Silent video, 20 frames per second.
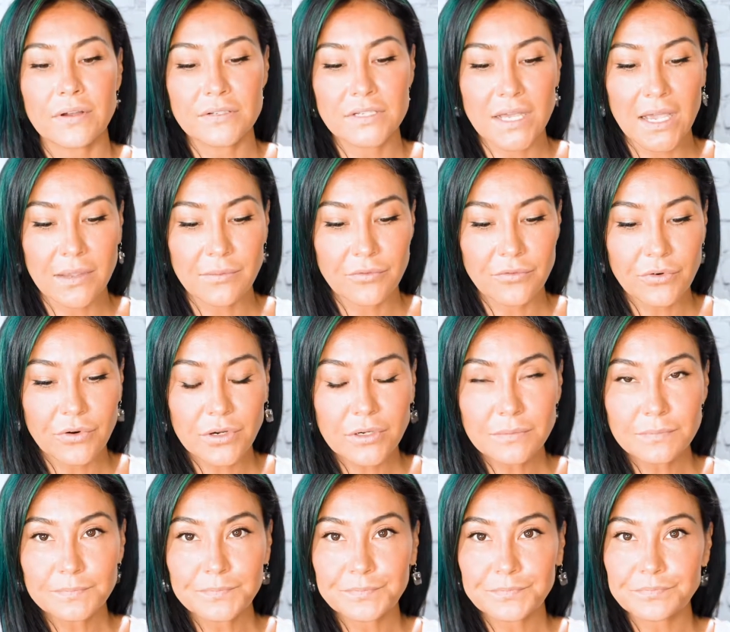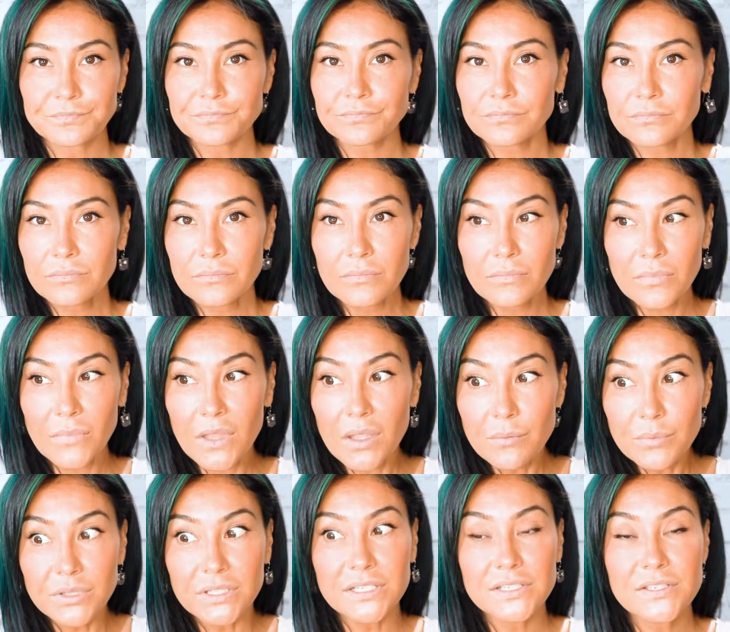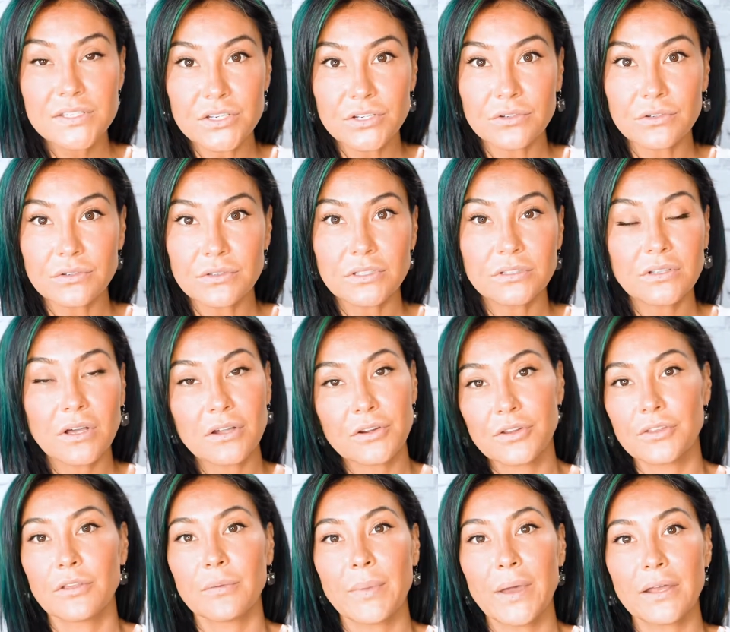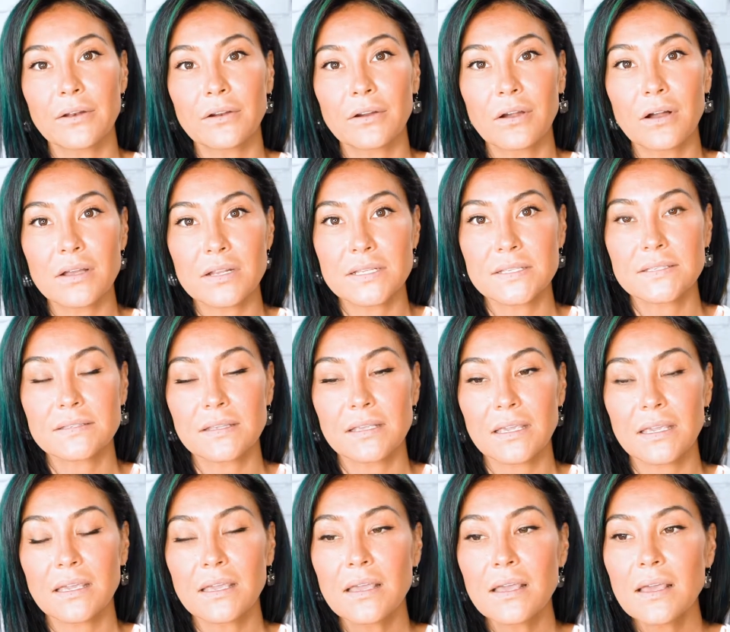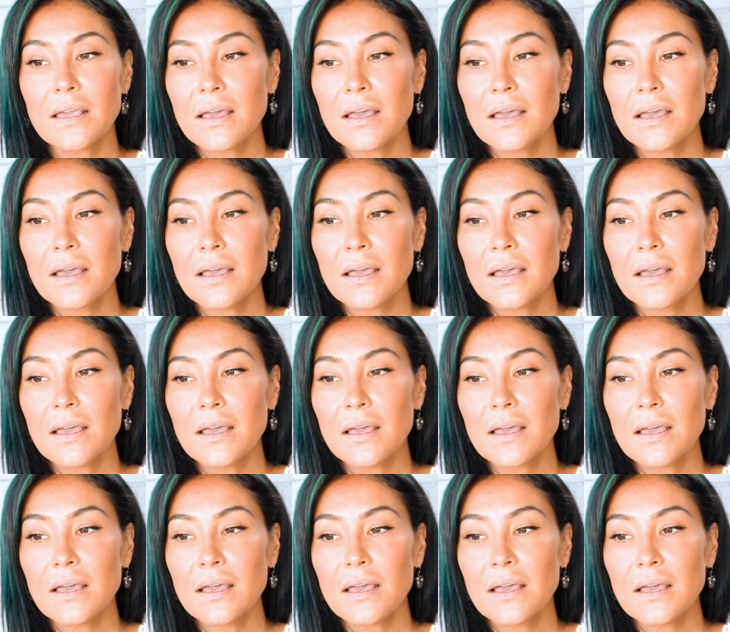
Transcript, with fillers: out time for please do. The longer the better, honestly.